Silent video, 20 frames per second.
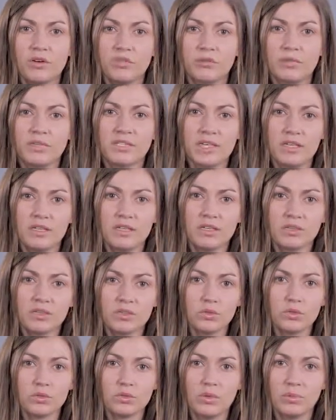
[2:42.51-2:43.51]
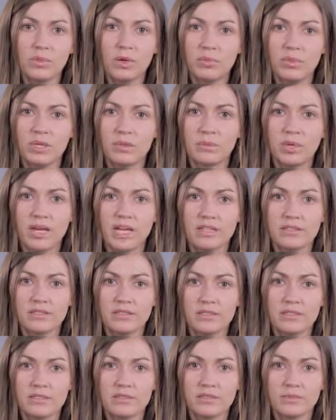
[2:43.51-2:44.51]
from attending school or public
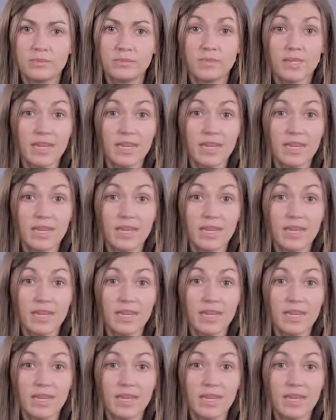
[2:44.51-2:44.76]
places,